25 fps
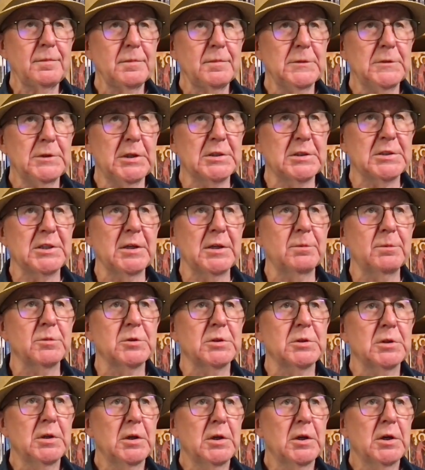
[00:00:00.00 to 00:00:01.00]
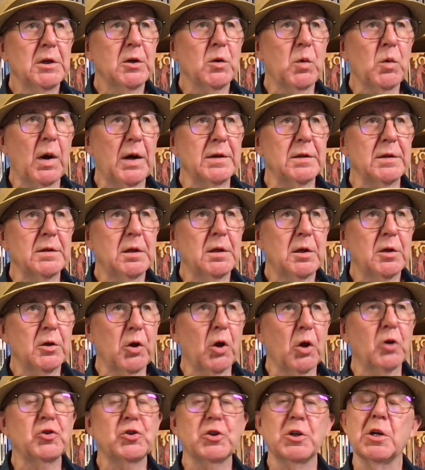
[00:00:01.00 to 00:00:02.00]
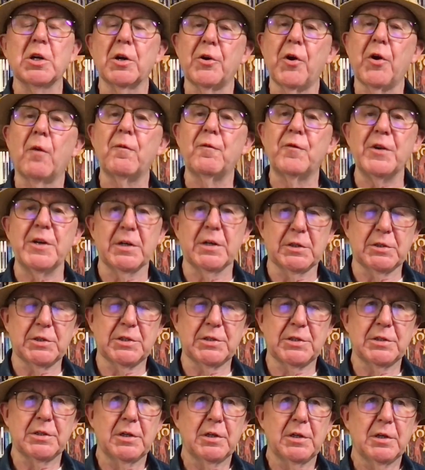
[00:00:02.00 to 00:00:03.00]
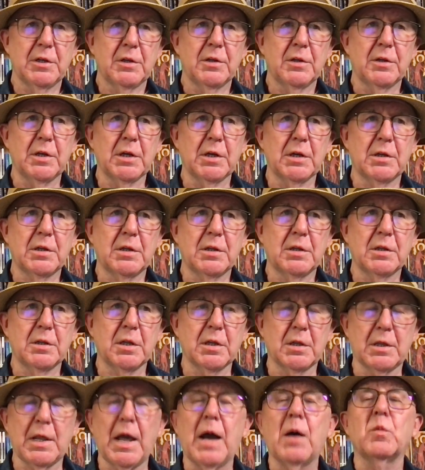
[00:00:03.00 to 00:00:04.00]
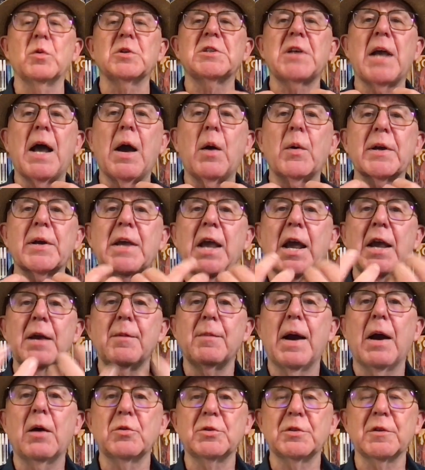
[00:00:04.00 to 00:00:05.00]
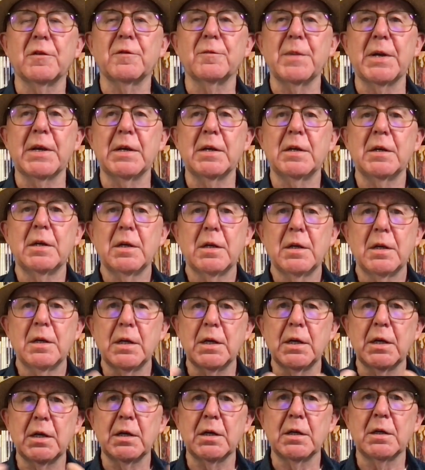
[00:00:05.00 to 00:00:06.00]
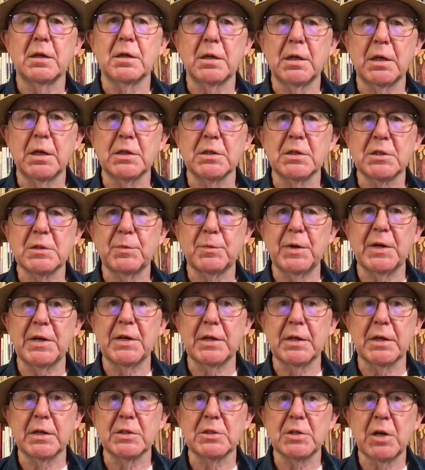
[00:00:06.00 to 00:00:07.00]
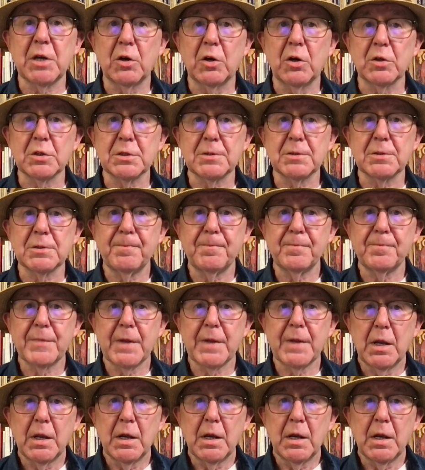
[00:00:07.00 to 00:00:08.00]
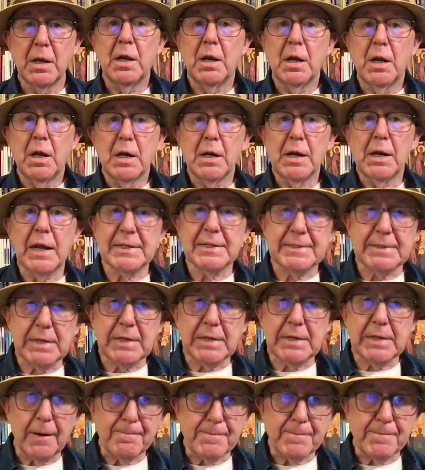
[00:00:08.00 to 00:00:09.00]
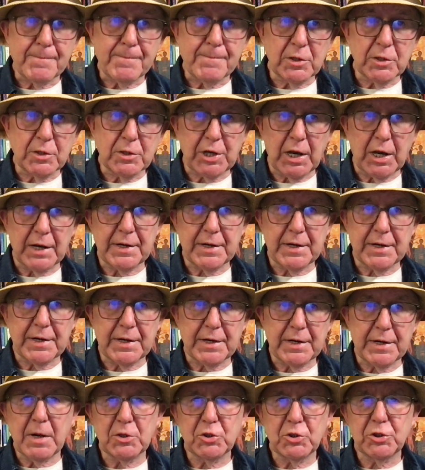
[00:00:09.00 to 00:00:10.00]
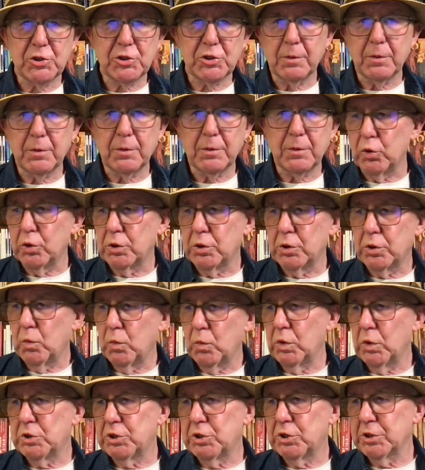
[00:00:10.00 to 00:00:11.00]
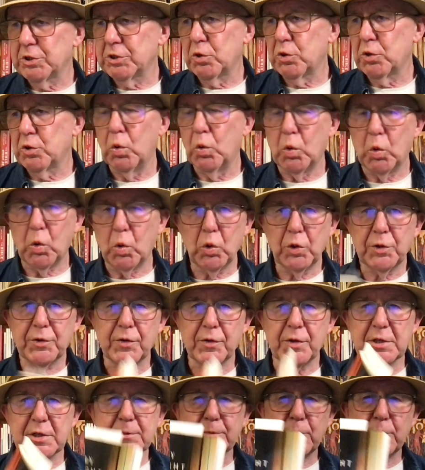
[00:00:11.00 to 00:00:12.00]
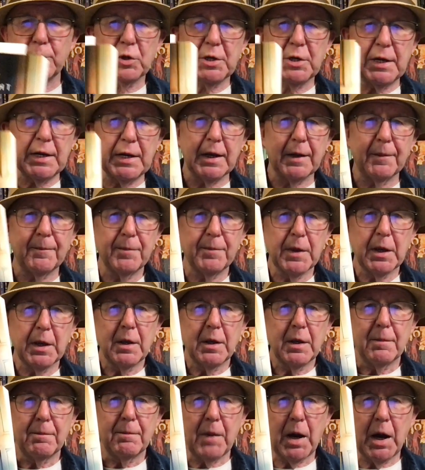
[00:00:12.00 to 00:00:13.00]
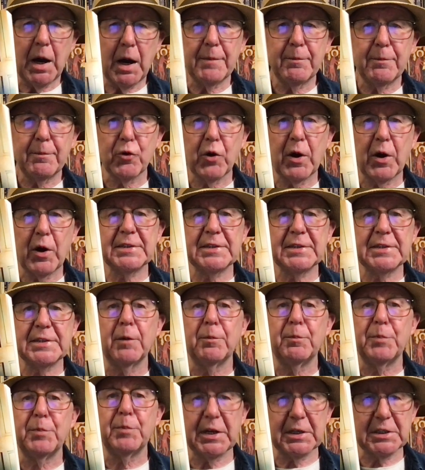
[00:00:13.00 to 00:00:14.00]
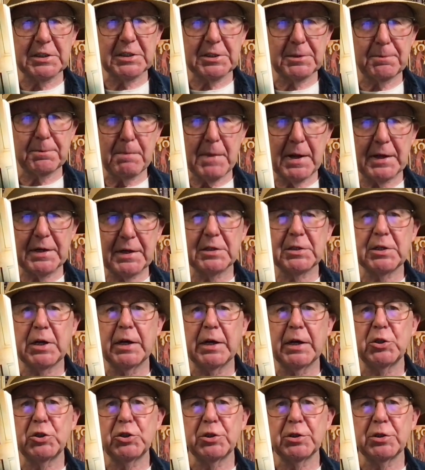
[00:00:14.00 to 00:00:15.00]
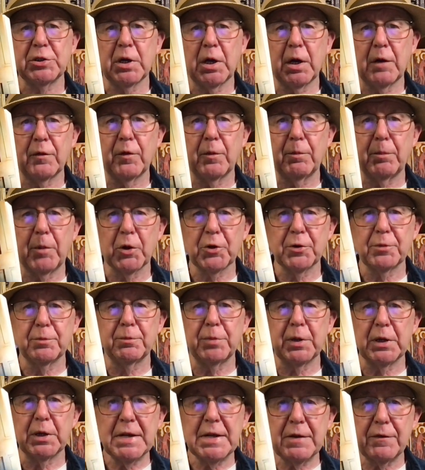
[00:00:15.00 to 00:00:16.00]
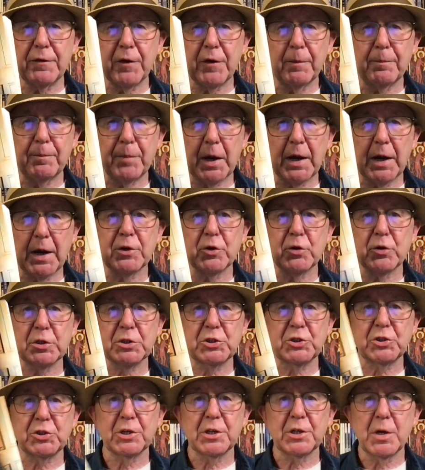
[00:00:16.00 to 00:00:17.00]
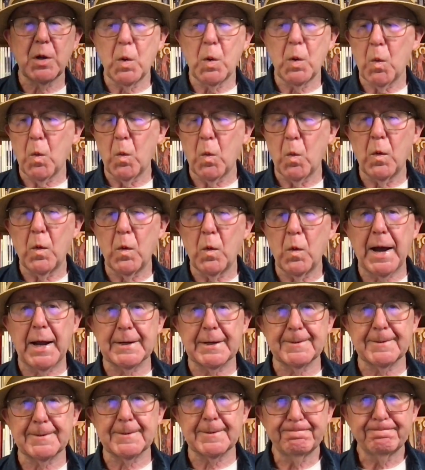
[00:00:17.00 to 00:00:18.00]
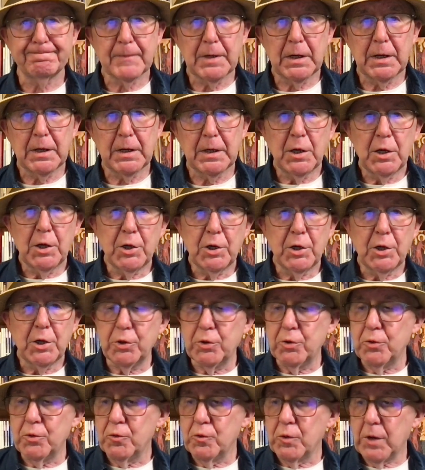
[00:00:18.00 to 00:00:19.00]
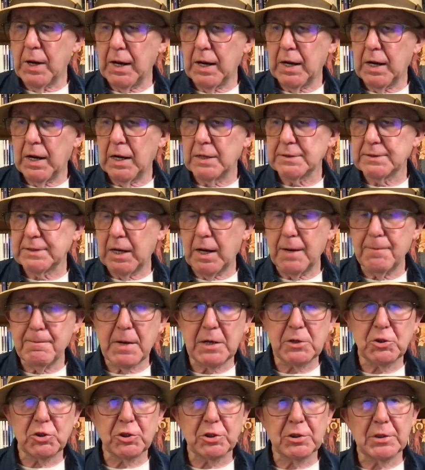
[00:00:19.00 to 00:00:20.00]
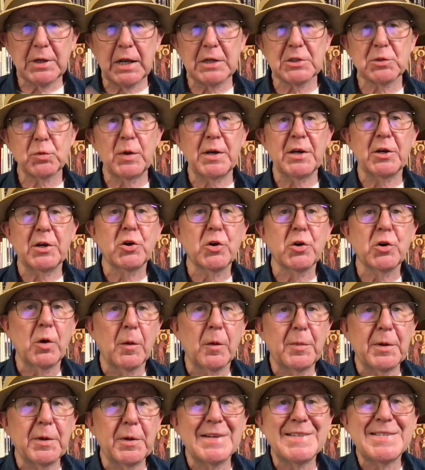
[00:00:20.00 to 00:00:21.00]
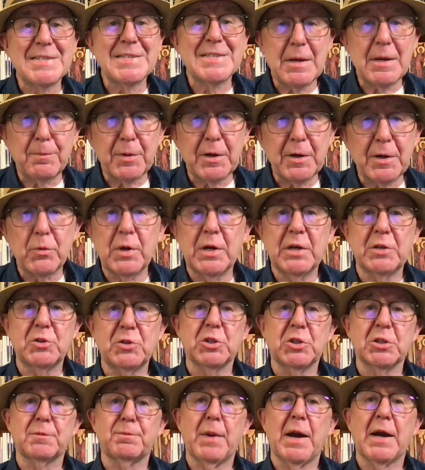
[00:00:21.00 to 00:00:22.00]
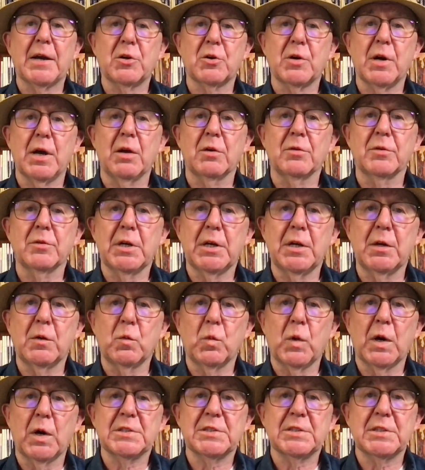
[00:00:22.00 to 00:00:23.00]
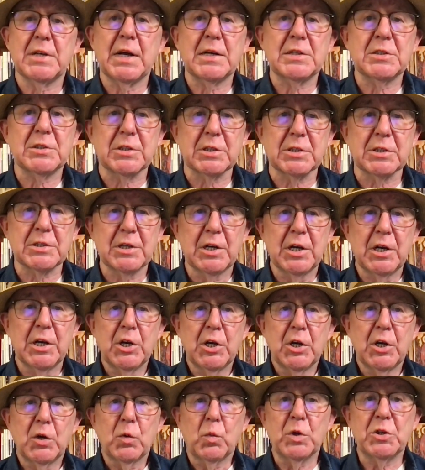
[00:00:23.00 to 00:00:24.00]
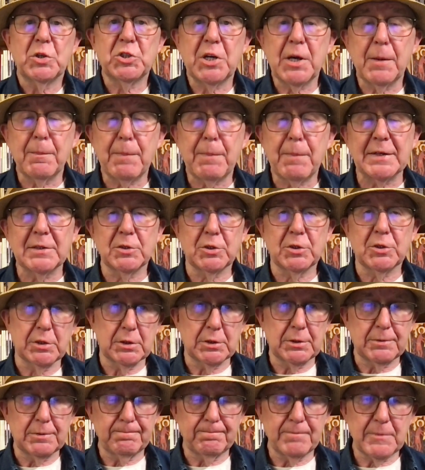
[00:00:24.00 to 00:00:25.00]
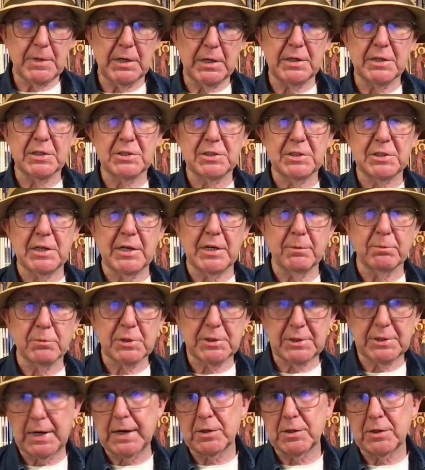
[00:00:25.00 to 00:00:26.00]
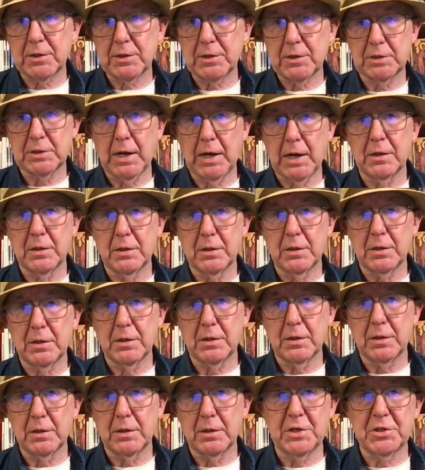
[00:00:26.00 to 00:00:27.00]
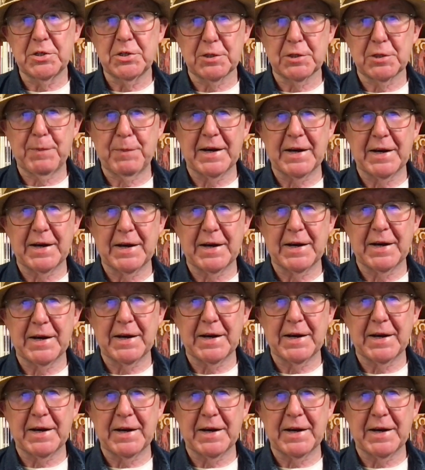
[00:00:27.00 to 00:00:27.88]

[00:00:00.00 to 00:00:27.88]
it seems quite logical and obvious that was how it came out of me in speaking in tongues. Last time in the shed, I mentioned a book which is called this book here, My Bright Abyss, Meditation of a Modern Believer by Christian Wiman, who, as I mentioned last week, grew up in a deeply religious background in West Texas, which he abandoned in his teens, Texas and the religious background.